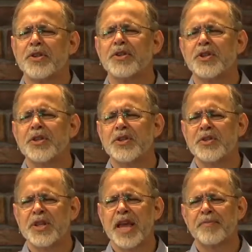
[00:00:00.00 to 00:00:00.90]
In
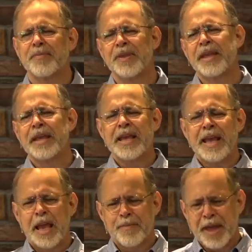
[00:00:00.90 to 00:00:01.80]
Jesus' name,
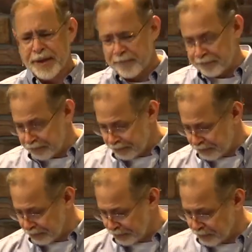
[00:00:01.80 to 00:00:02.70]
amen.
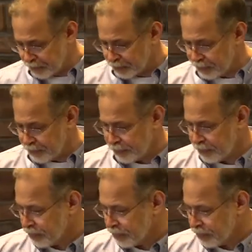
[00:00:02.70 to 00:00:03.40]
amen.